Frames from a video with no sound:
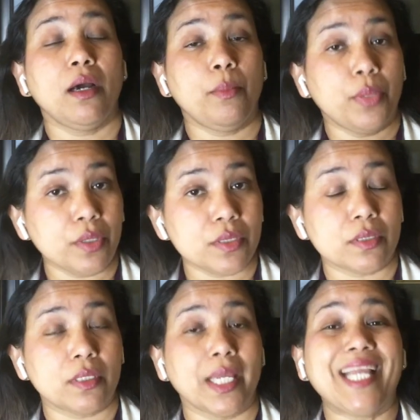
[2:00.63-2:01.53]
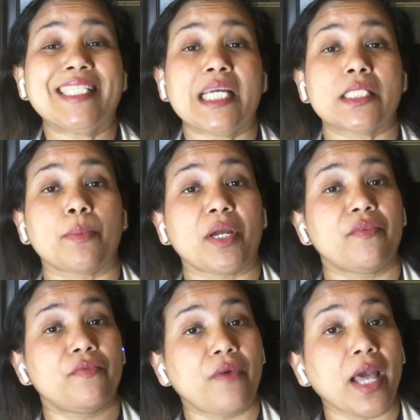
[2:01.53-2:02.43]
person, it takes about
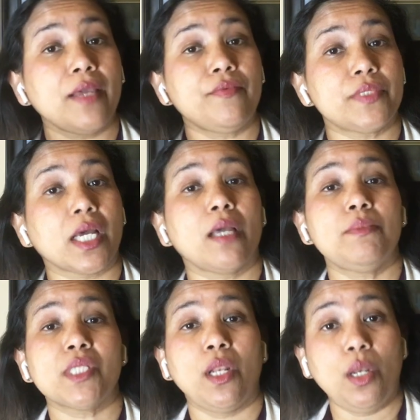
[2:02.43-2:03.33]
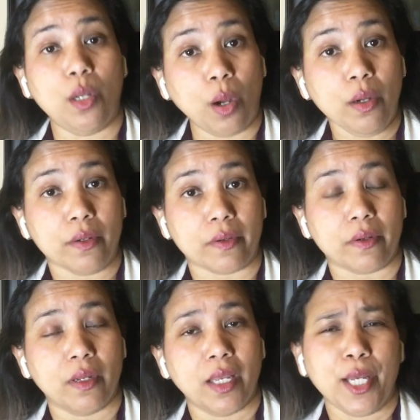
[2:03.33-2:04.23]
5 times longer.
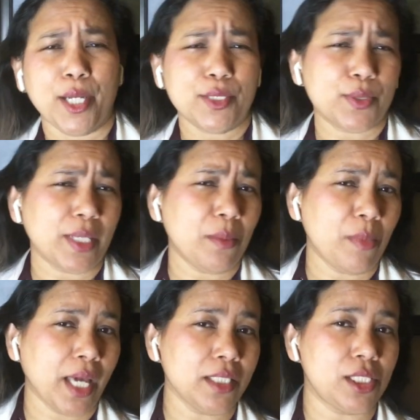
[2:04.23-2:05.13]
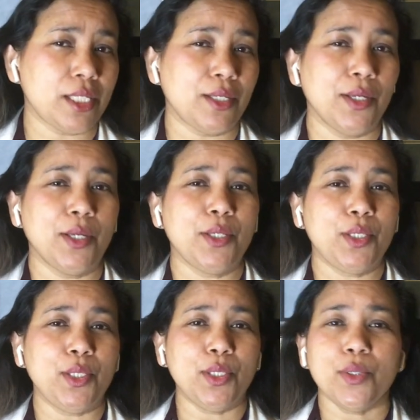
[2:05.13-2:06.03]
So imagine
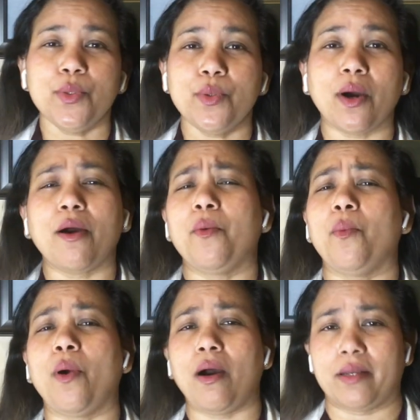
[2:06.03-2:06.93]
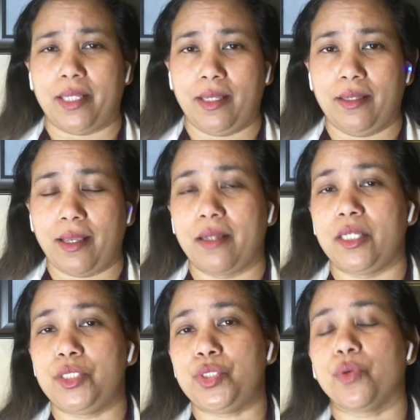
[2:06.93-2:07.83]
you are walking and
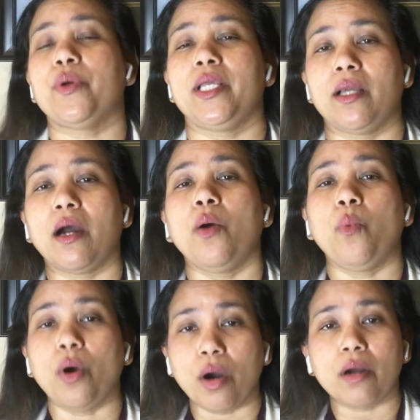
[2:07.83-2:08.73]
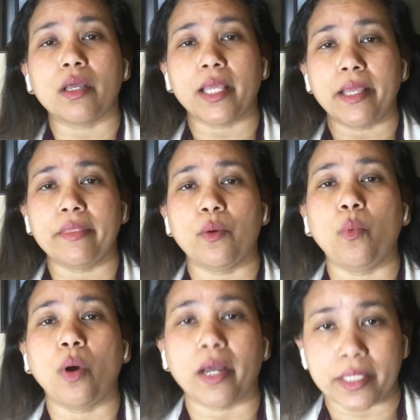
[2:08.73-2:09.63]
enjoying a walk in the
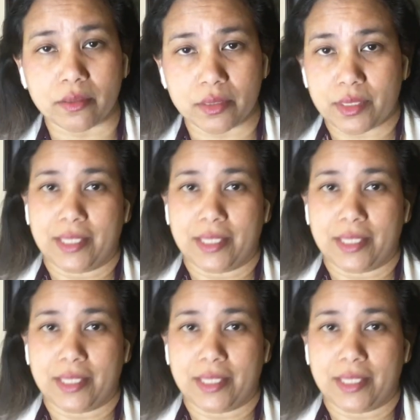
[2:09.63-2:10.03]
wild.